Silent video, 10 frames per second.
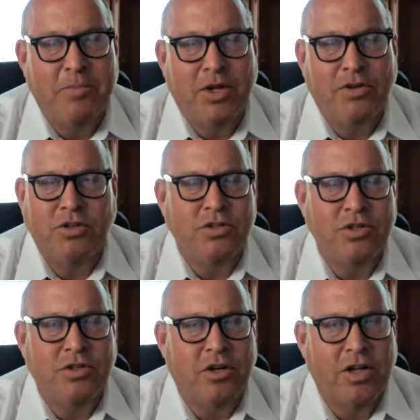
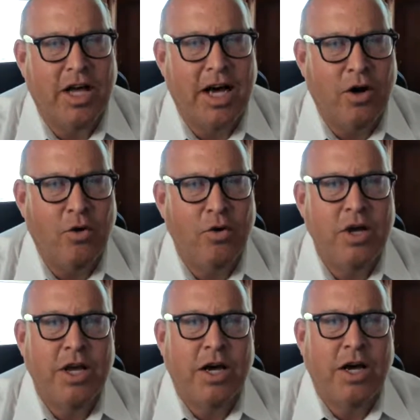doesn't allow
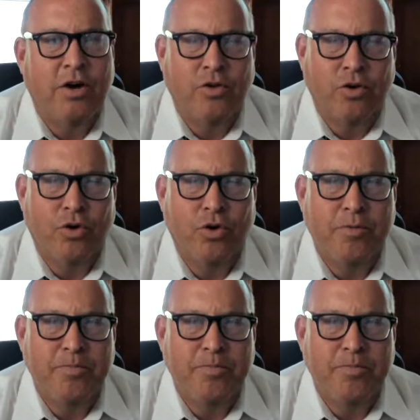other